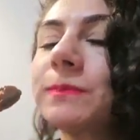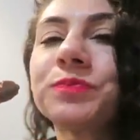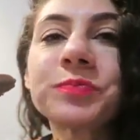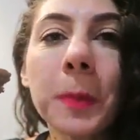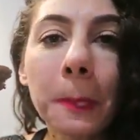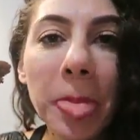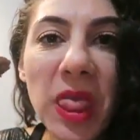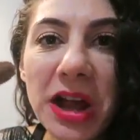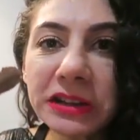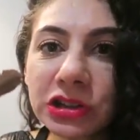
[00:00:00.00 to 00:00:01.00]

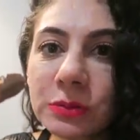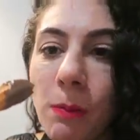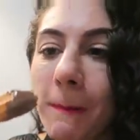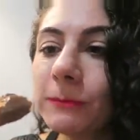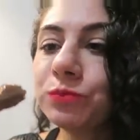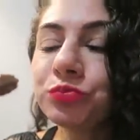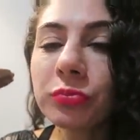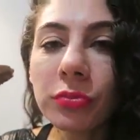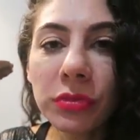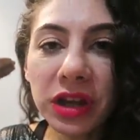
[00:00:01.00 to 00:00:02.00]

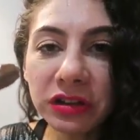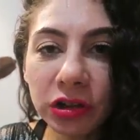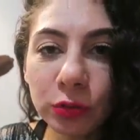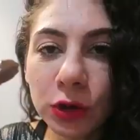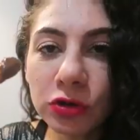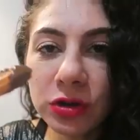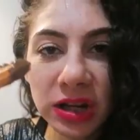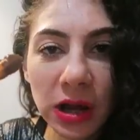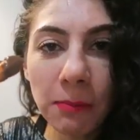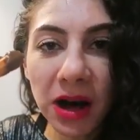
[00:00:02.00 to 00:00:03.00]
Jeff, this is what you
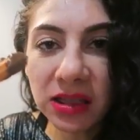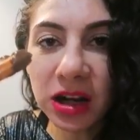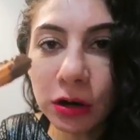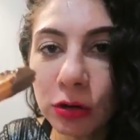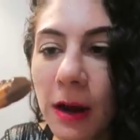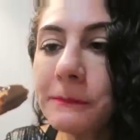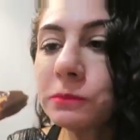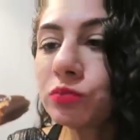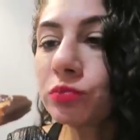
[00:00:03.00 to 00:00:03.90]
need in Barcelona